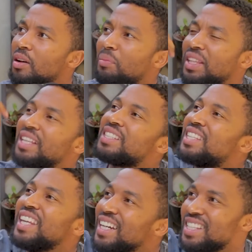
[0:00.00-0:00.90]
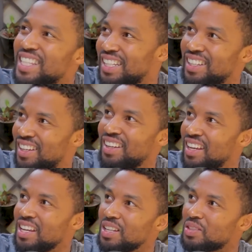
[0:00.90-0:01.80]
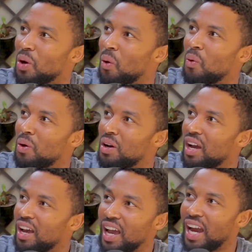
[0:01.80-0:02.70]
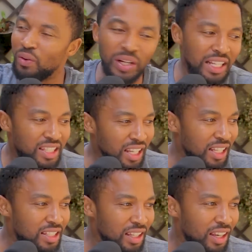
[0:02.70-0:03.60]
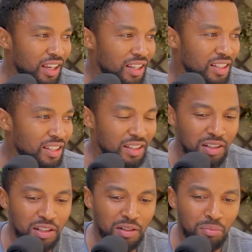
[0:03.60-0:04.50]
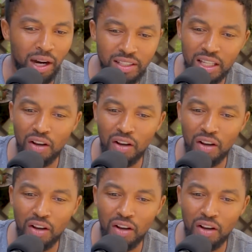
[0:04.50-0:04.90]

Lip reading: but they're seeing it. So, and when they see it, I